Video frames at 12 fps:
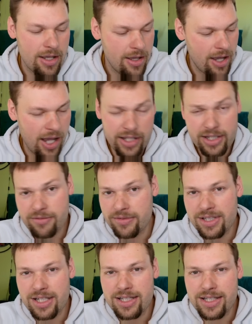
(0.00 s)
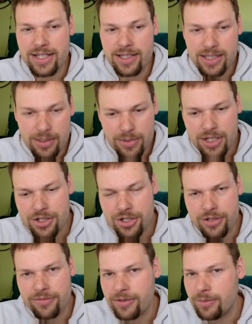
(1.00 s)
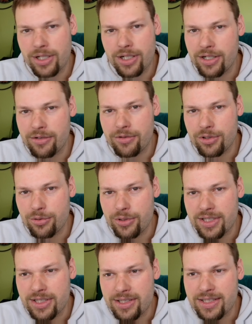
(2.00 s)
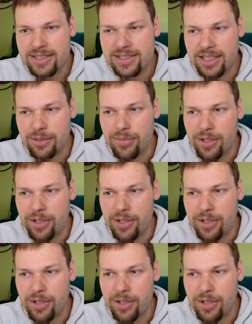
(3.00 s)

I haven't done that. I'm not sure if I'm gonna ever do it in this app.